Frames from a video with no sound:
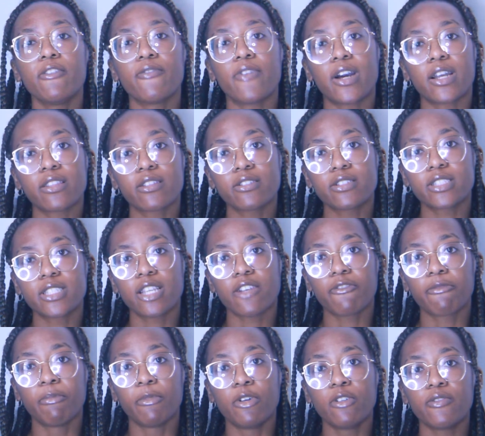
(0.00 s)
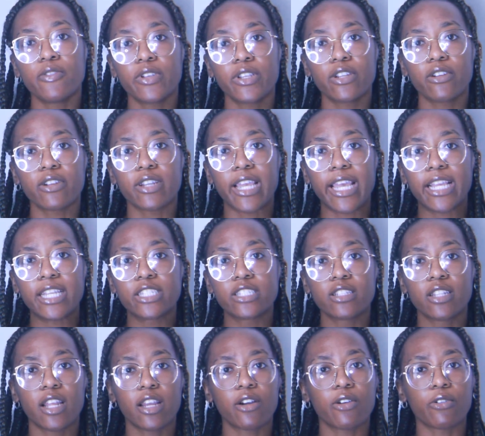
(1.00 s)
find yourself moving your cage
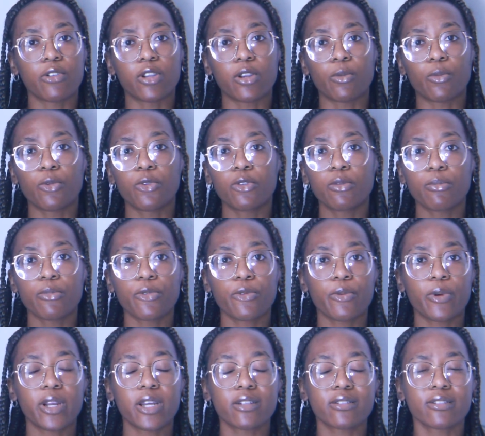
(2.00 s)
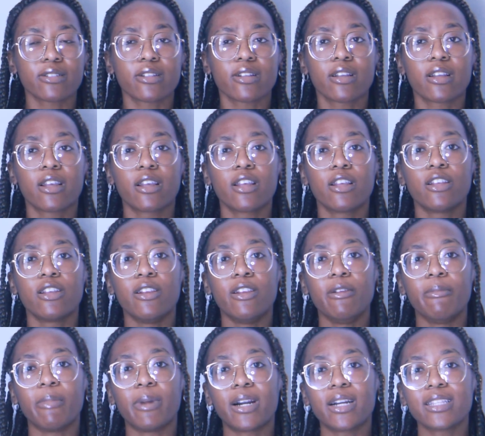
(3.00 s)
a lot or your room around,
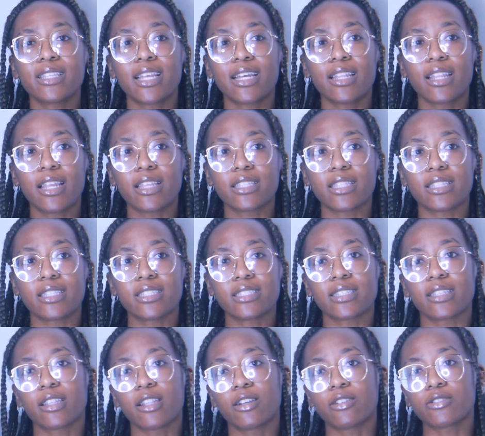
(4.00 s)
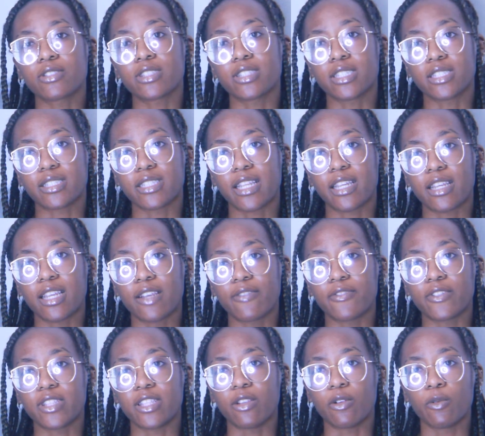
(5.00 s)
you might not like that this enclosure does not
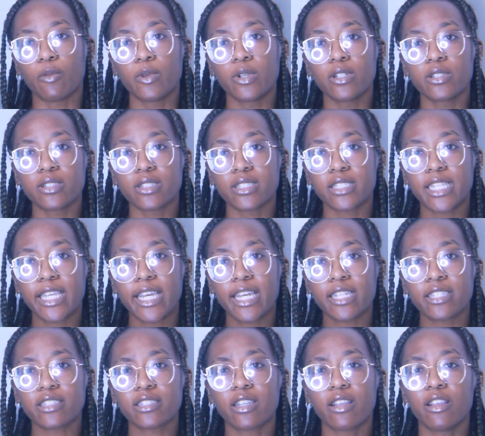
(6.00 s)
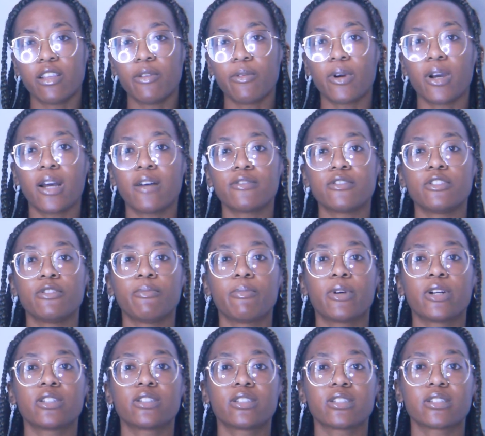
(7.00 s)
have any wheels attached. You will have to
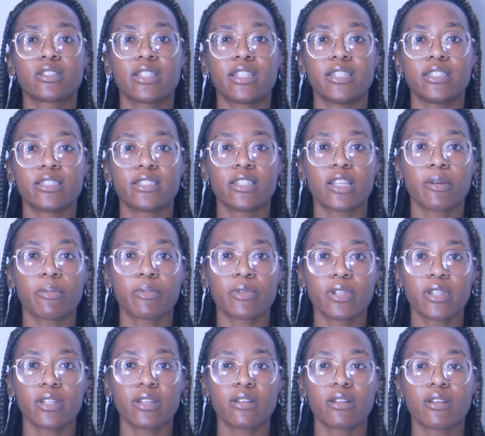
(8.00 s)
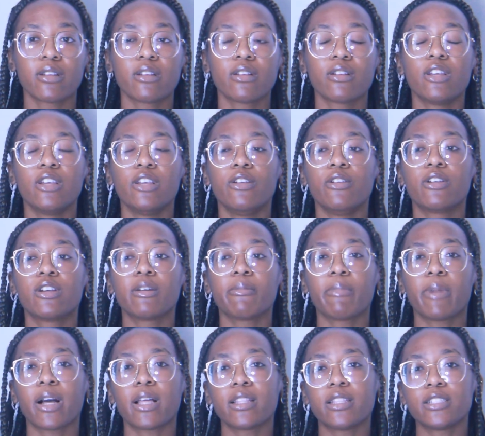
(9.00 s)
purchase these separately. You
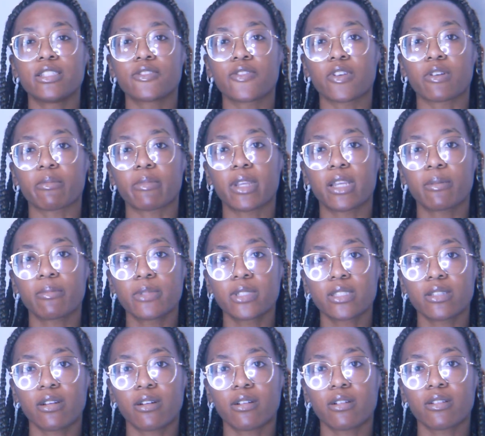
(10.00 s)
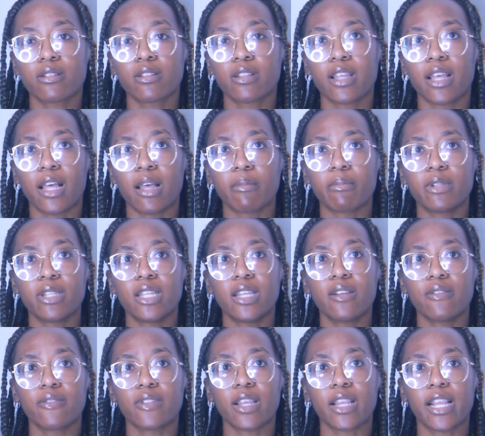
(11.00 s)
can buy these from Amazon. I
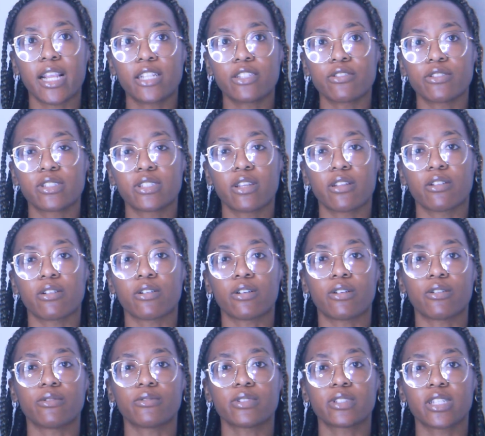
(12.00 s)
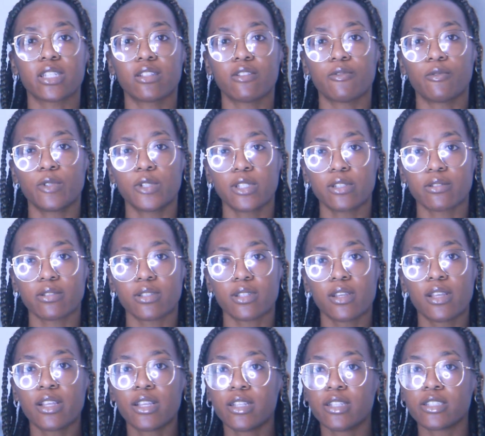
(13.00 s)
believe Niteangel sell their own set of wheels,
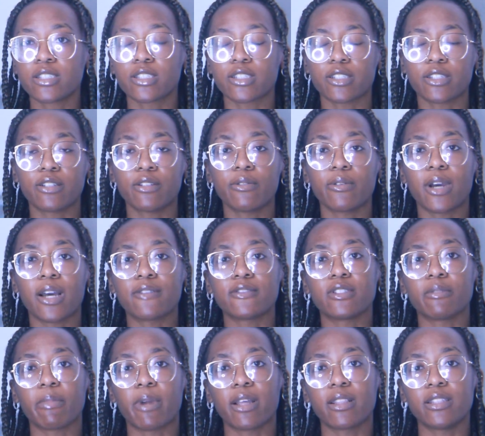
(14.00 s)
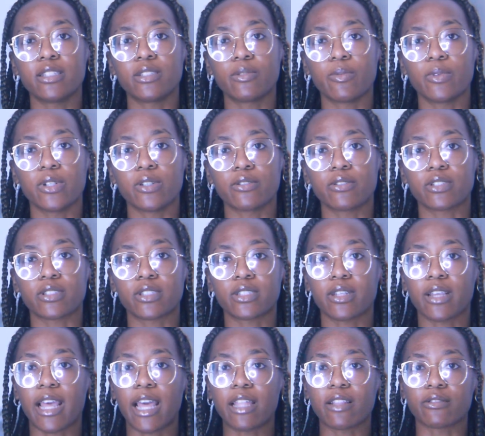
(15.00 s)
so you will have to buy these wheels
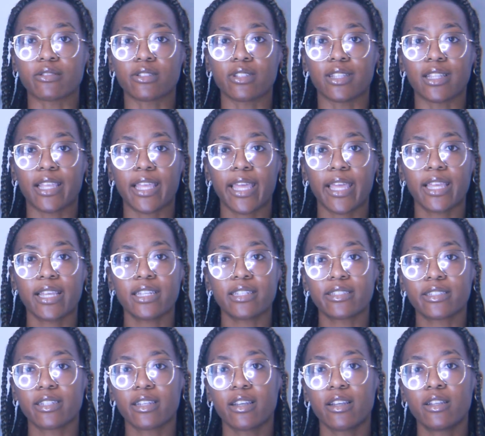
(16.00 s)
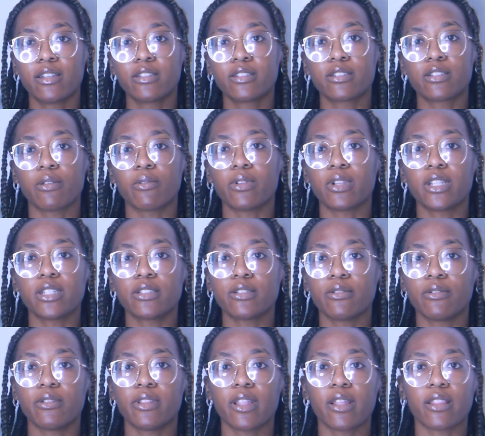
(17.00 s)
to add onto the cage. So unless
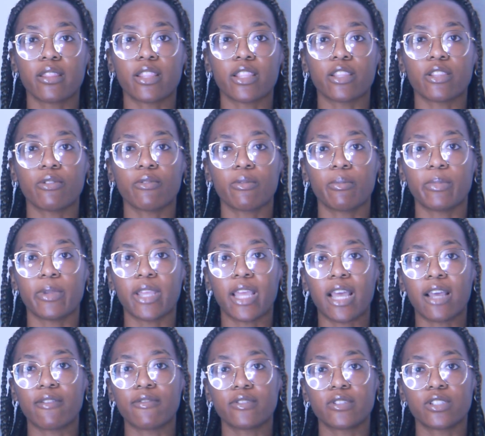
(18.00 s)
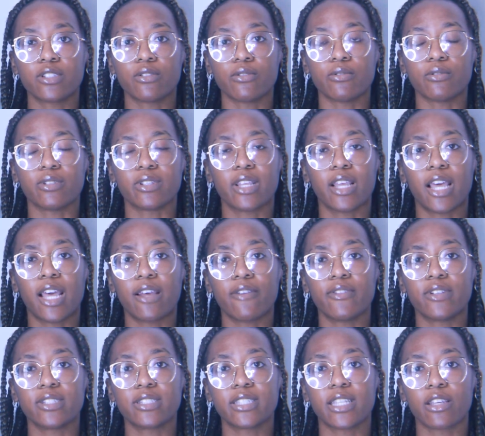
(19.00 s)
you do that, then you would be having to
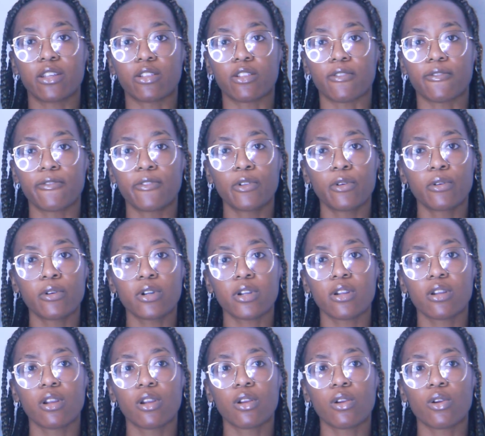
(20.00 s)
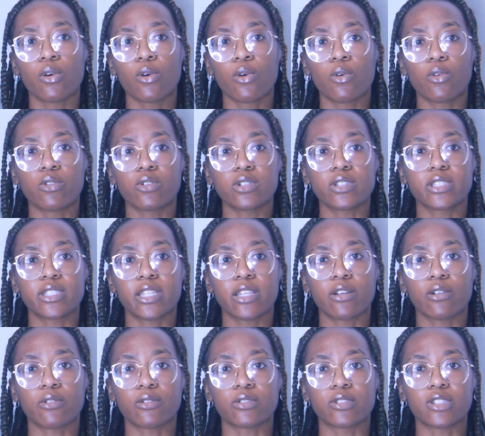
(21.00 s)
have it sit on the floor or
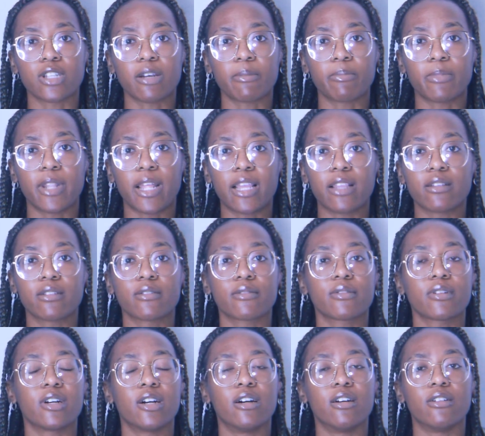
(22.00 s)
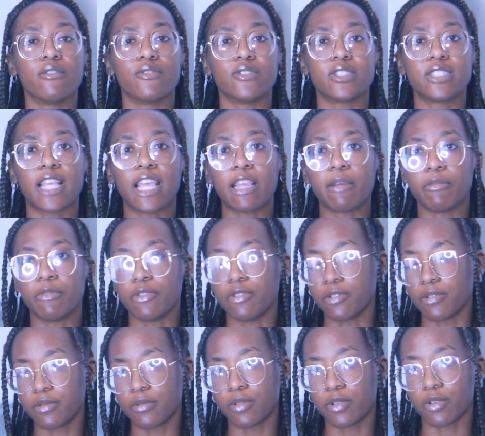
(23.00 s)
sit on top like of a
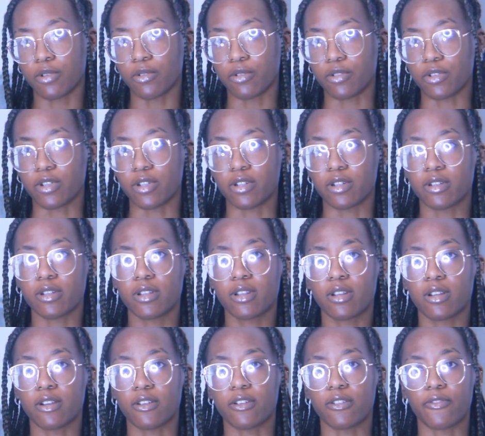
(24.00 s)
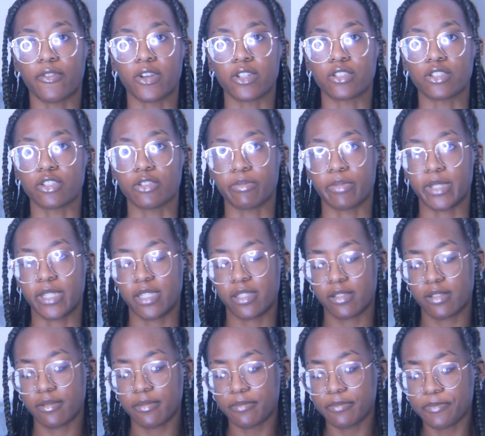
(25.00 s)
table or a furniture
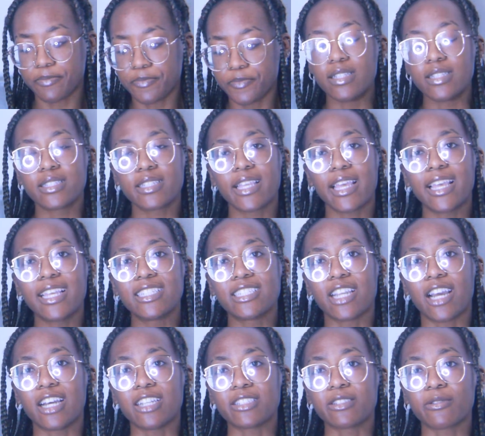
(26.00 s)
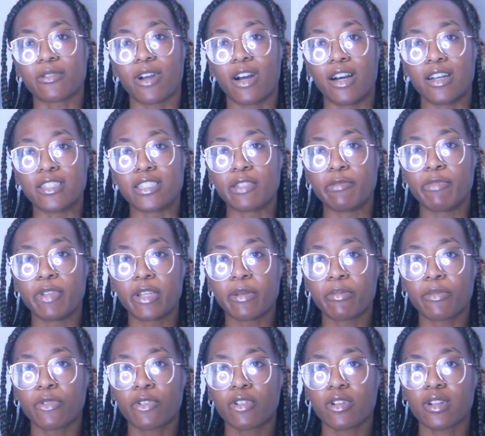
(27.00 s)
piece. This cage also costs a
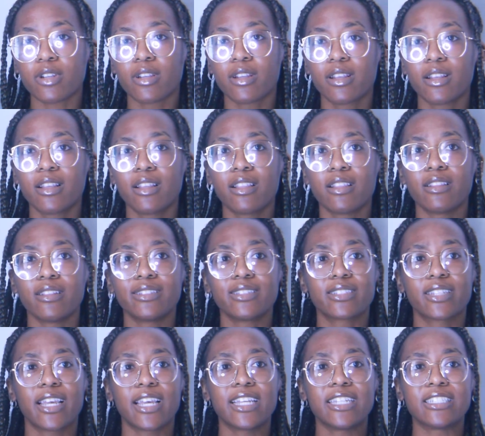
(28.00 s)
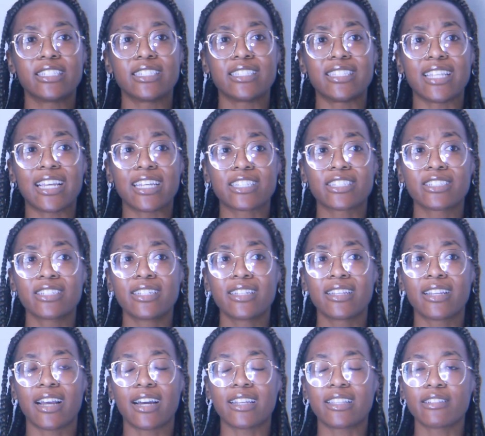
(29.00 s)
bit more. This cage is
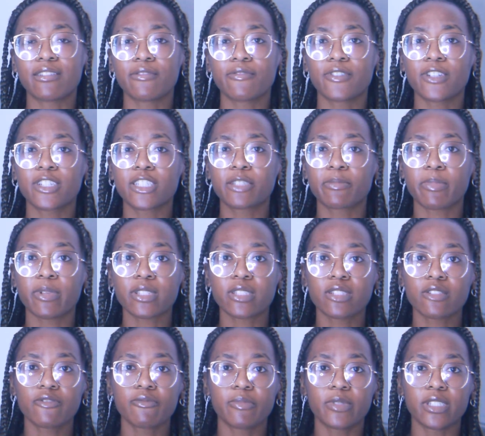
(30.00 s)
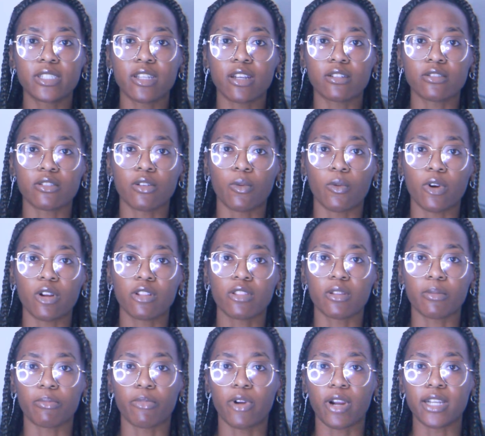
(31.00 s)
actually kind of expensive, but it's also worth
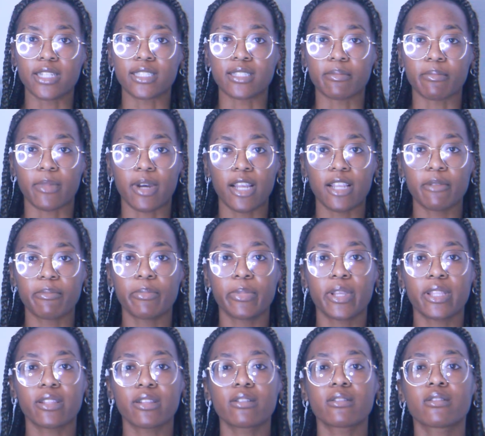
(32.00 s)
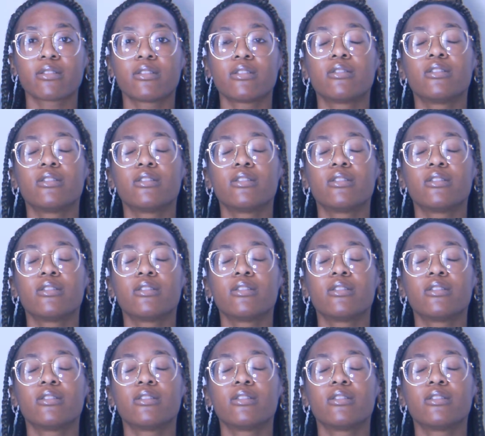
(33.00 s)
the price in my opinion.